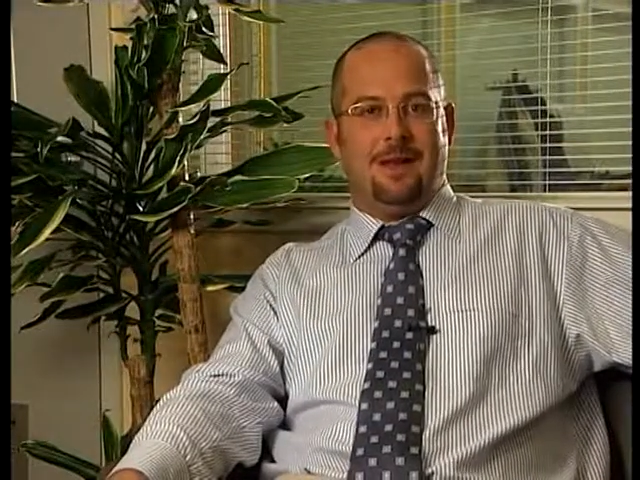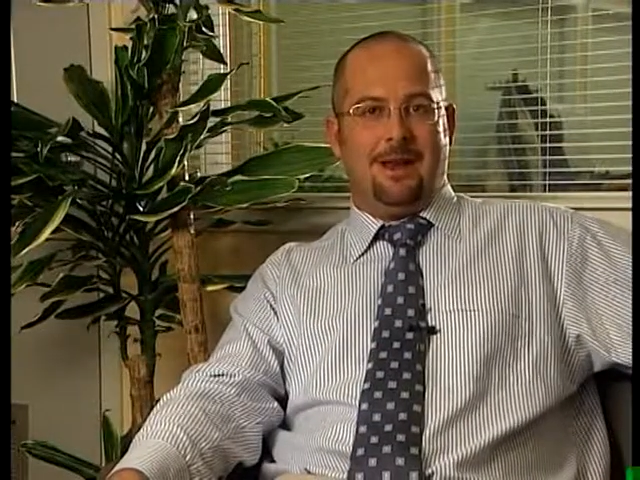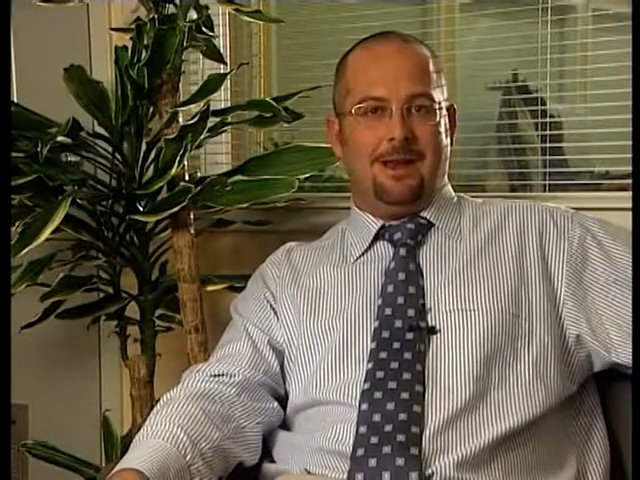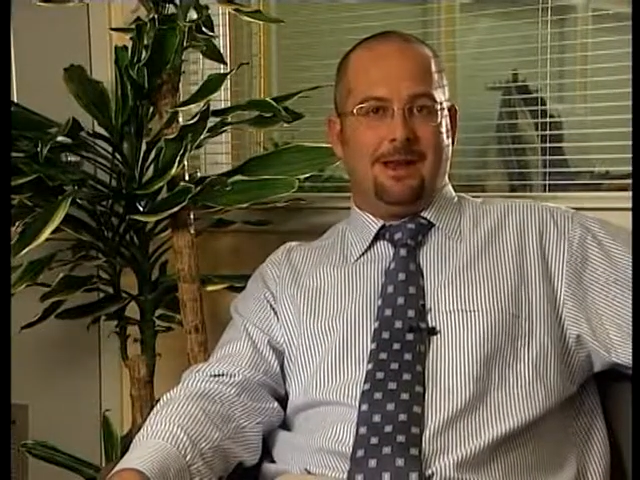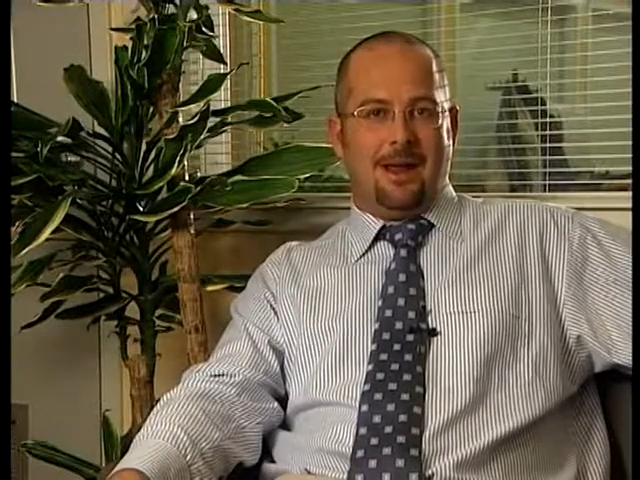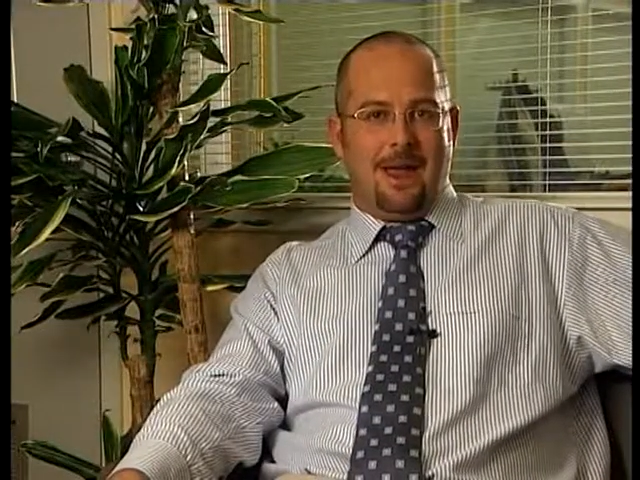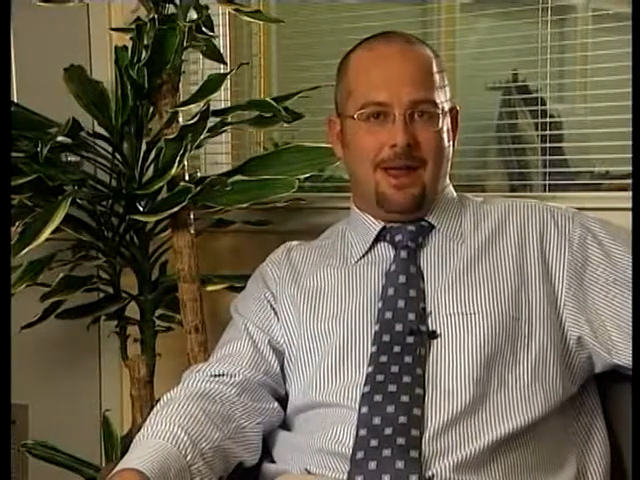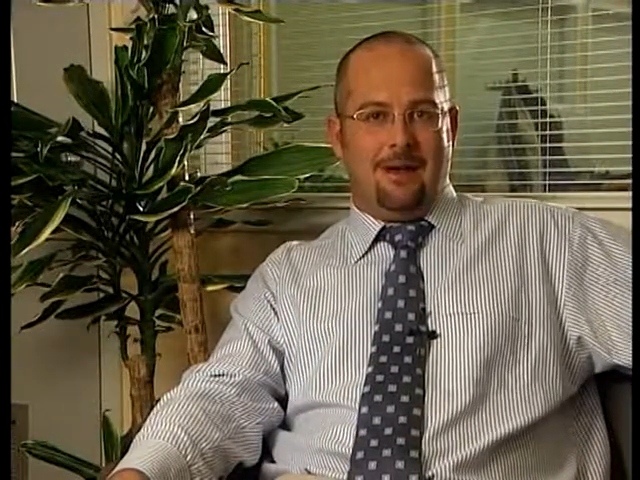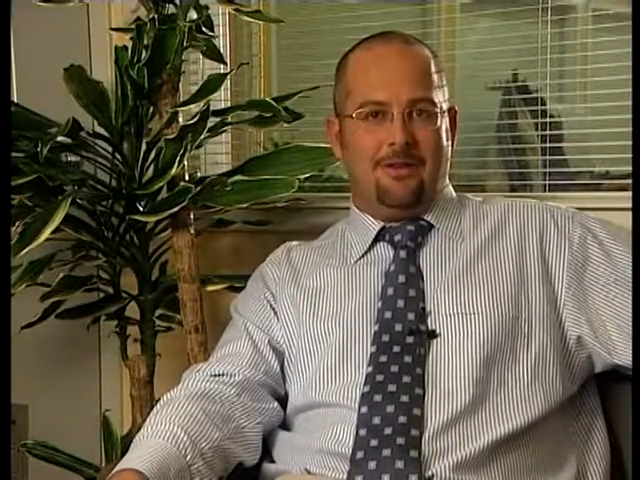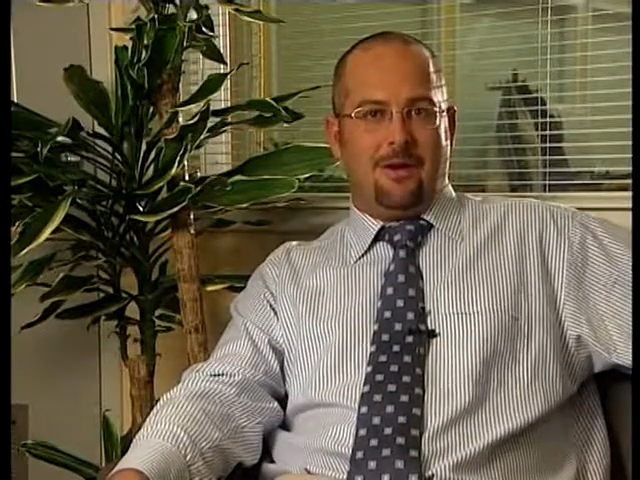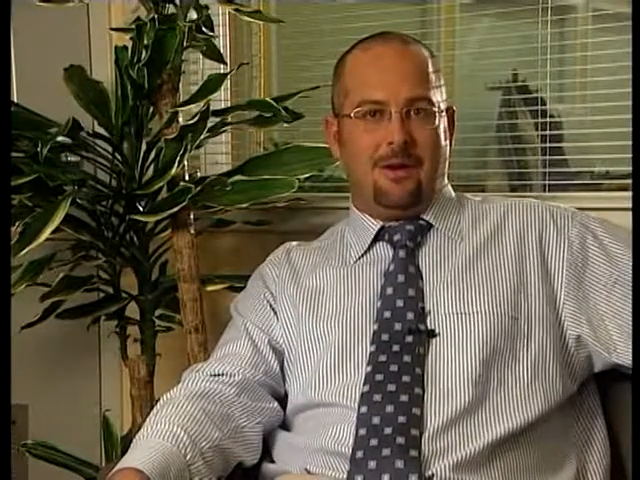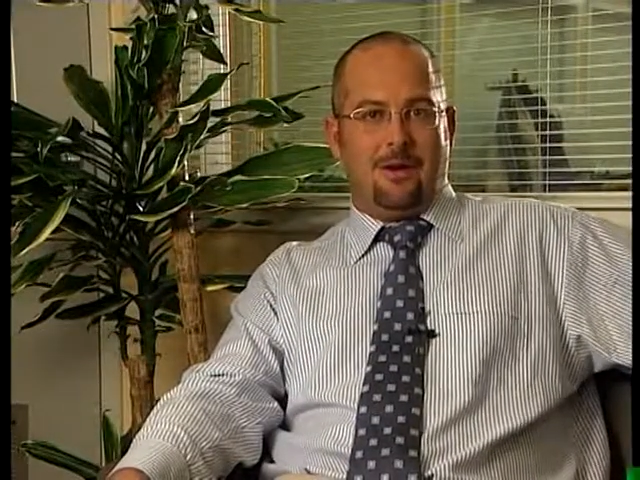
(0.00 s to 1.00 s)
and
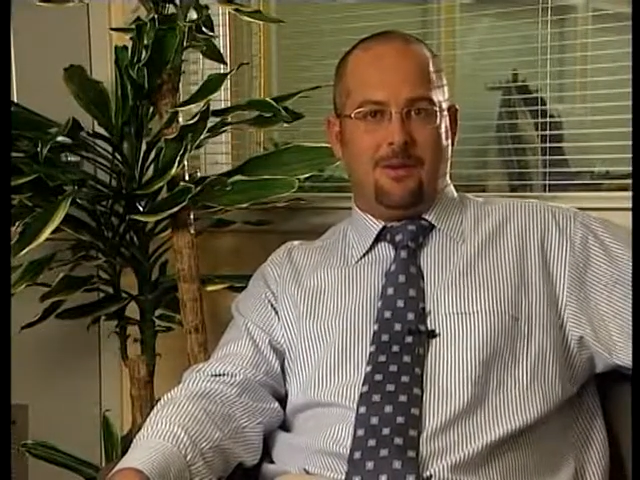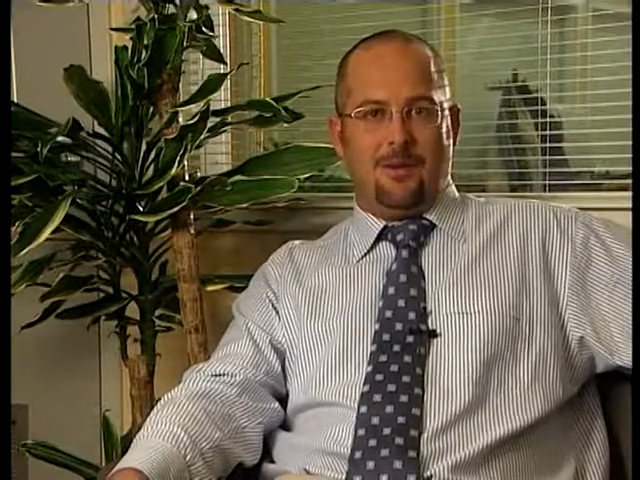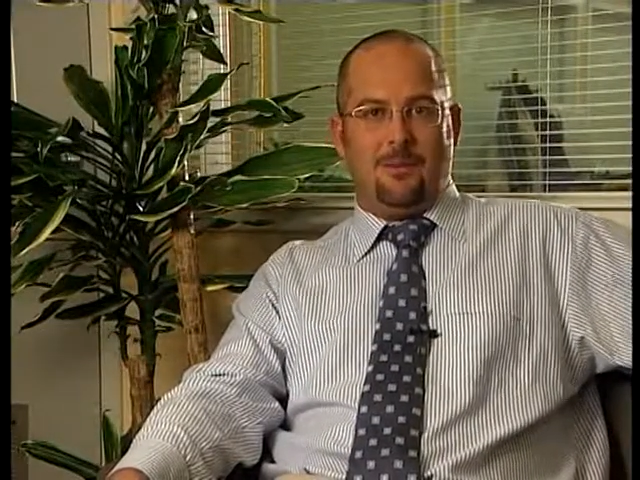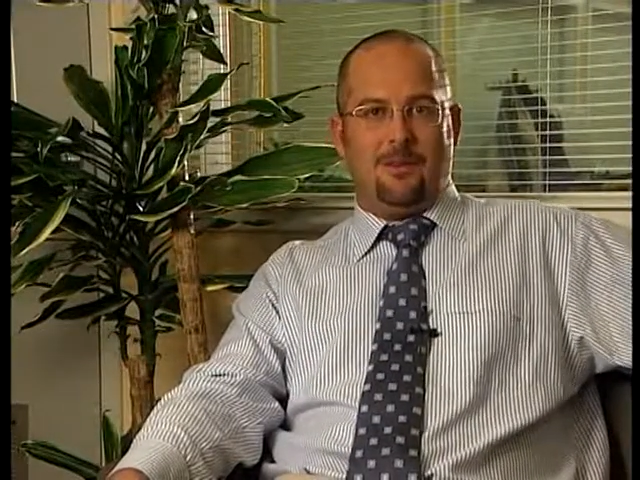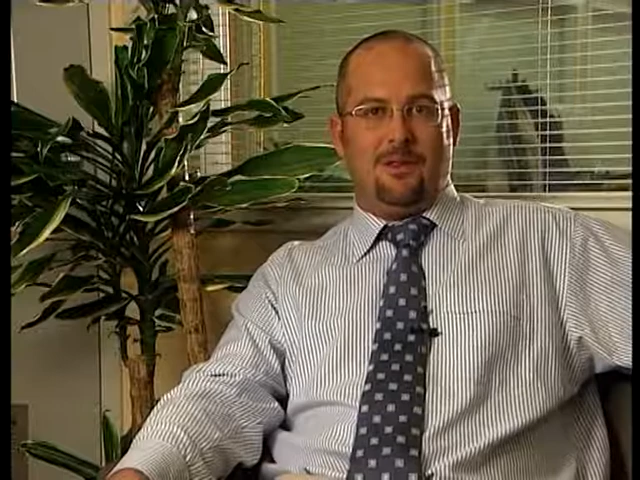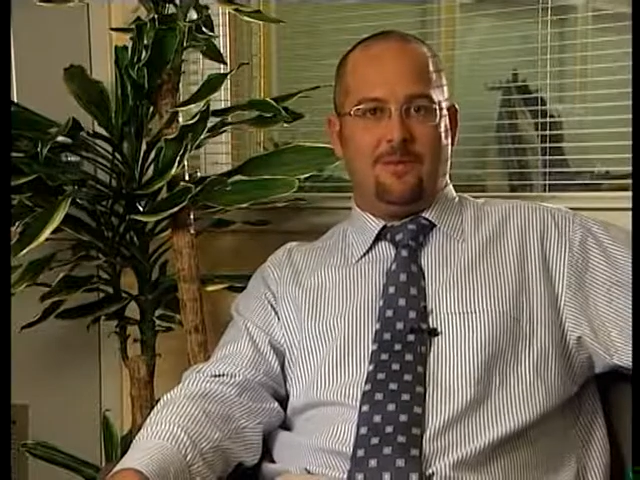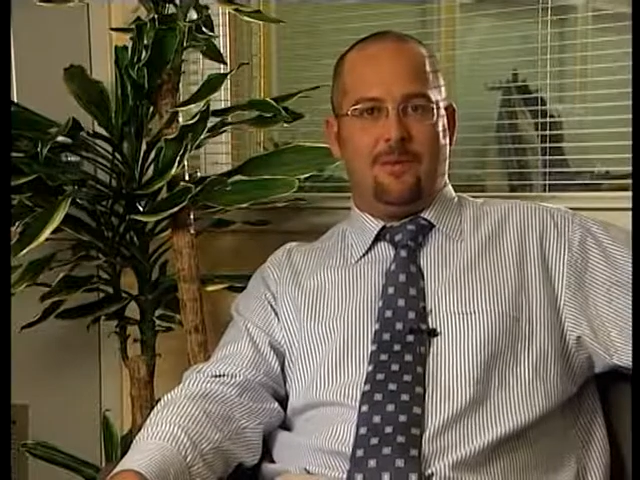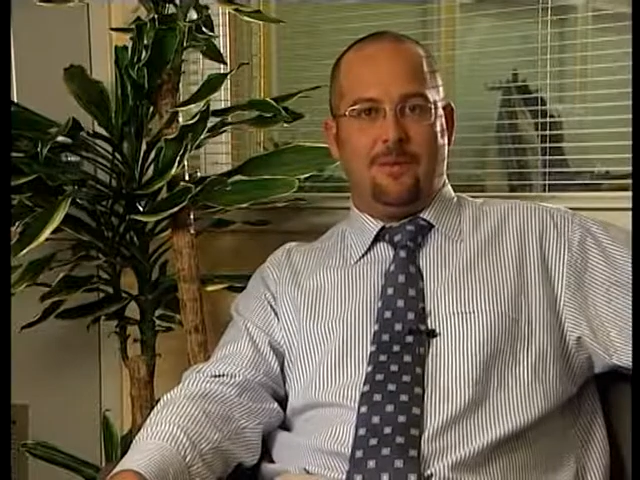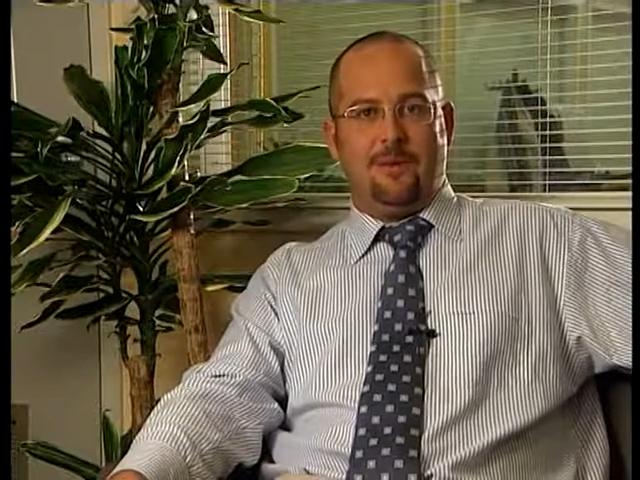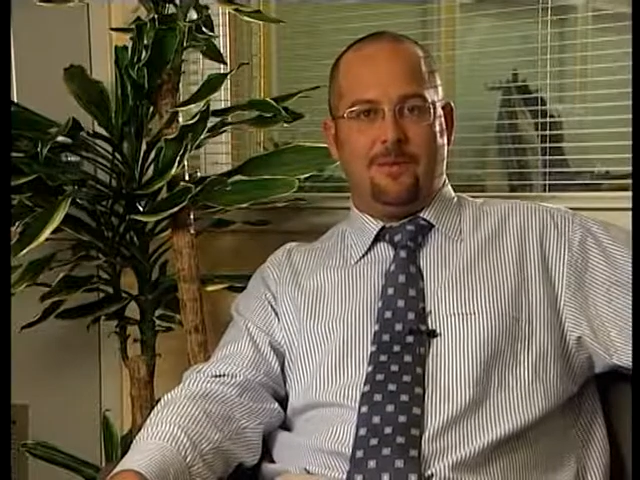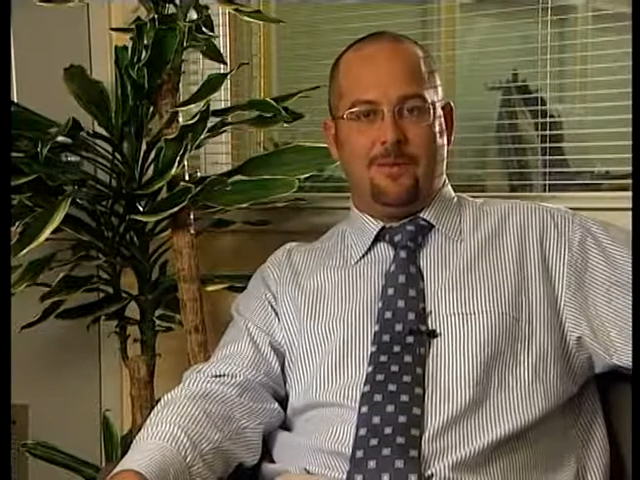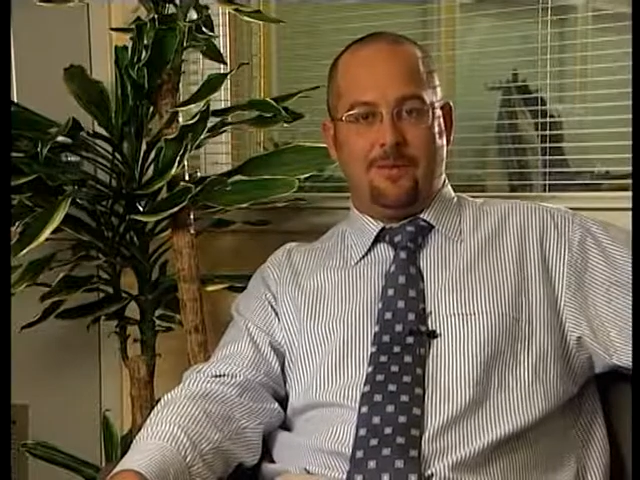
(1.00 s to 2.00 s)
engage our consumers at the
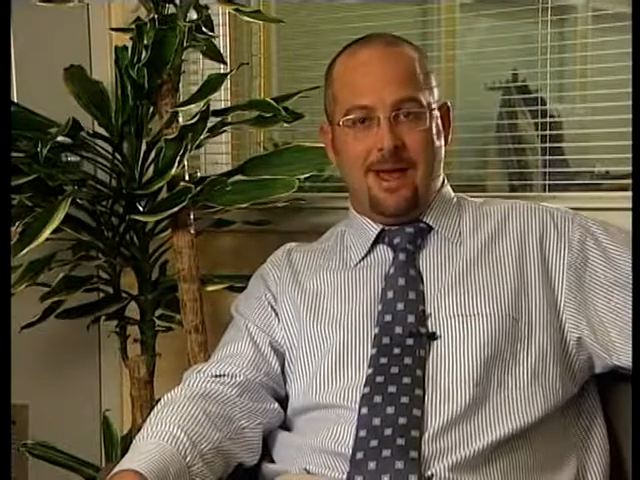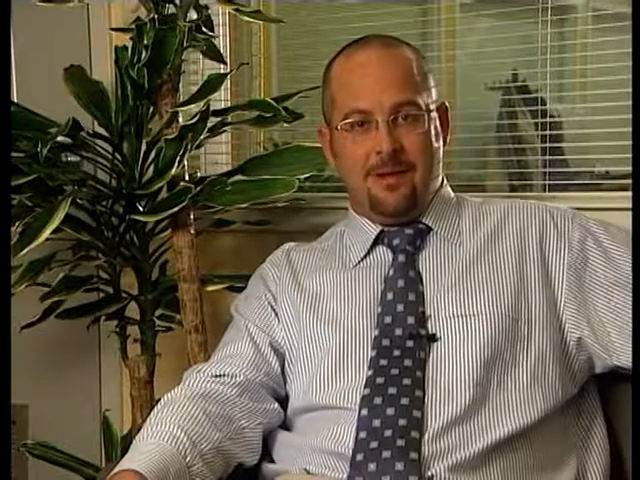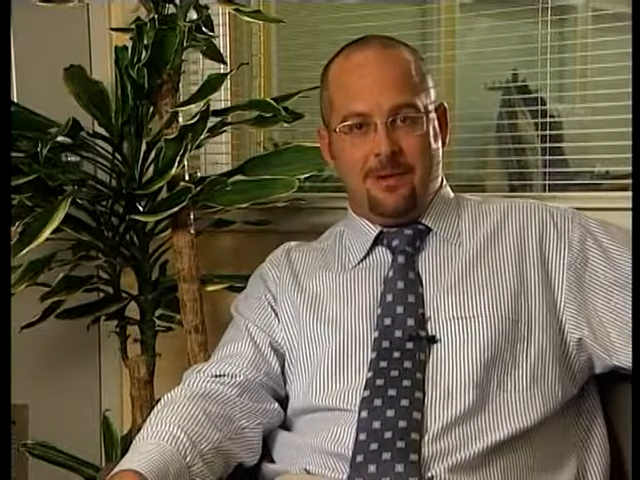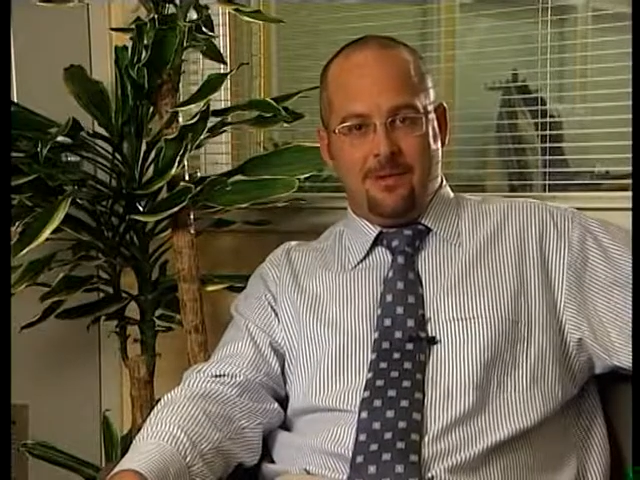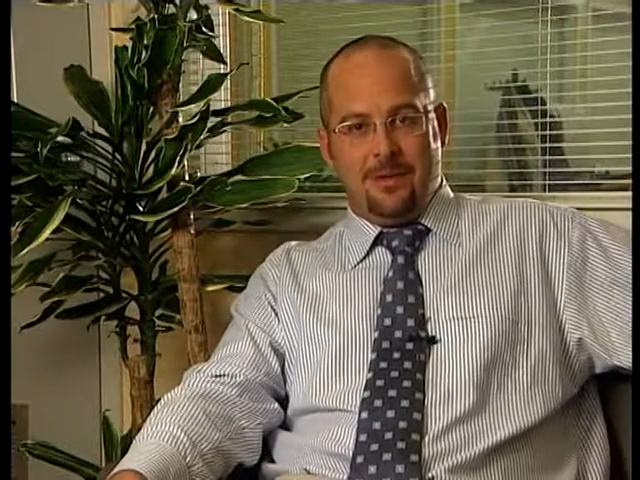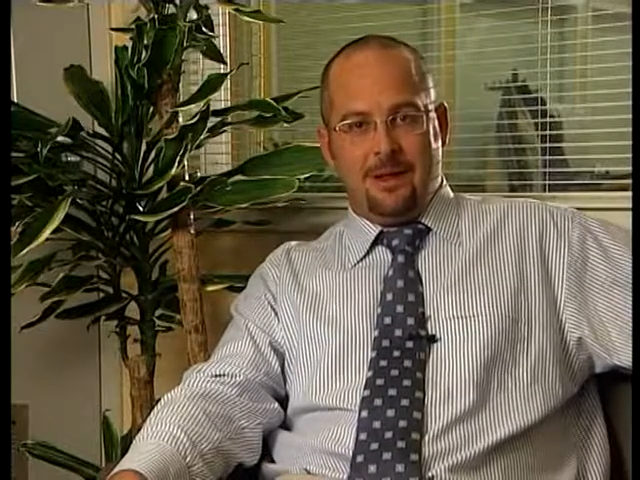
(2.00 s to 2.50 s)
point of sale,